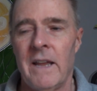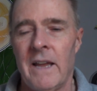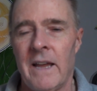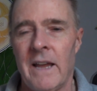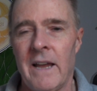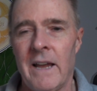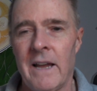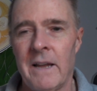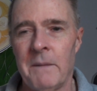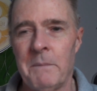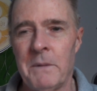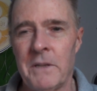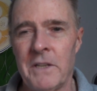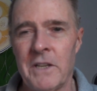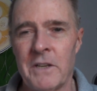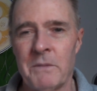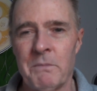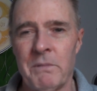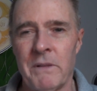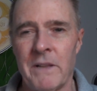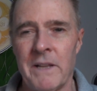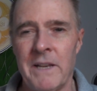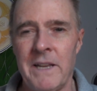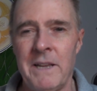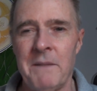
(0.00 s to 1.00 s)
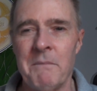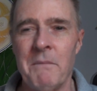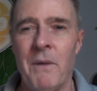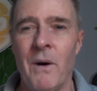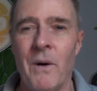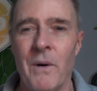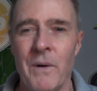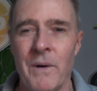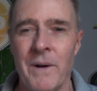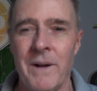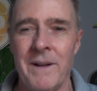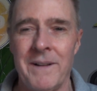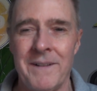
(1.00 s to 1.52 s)
but there's plenty
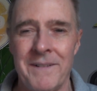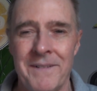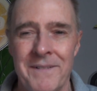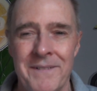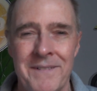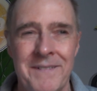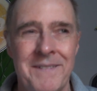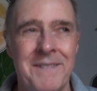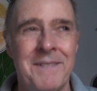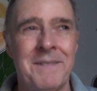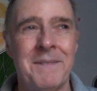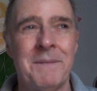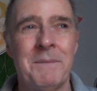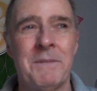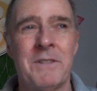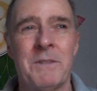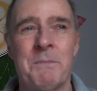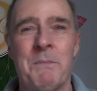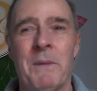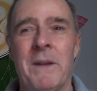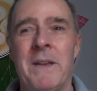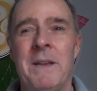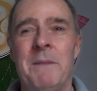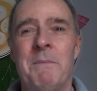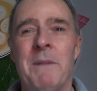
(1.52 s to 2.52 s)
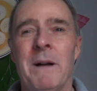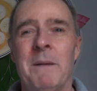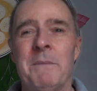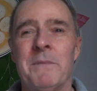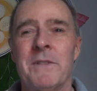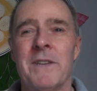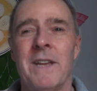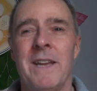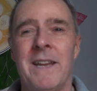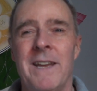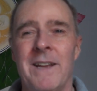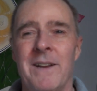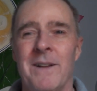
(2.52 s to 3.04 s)
more speed bumps
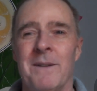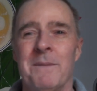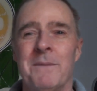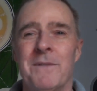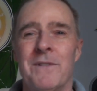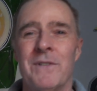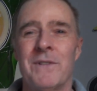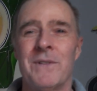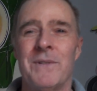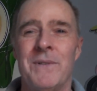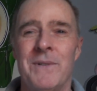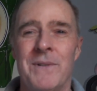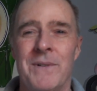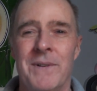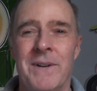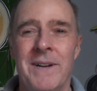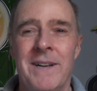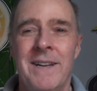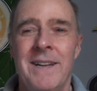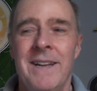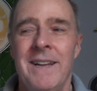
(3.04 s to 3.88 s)
ahead, I'm sure.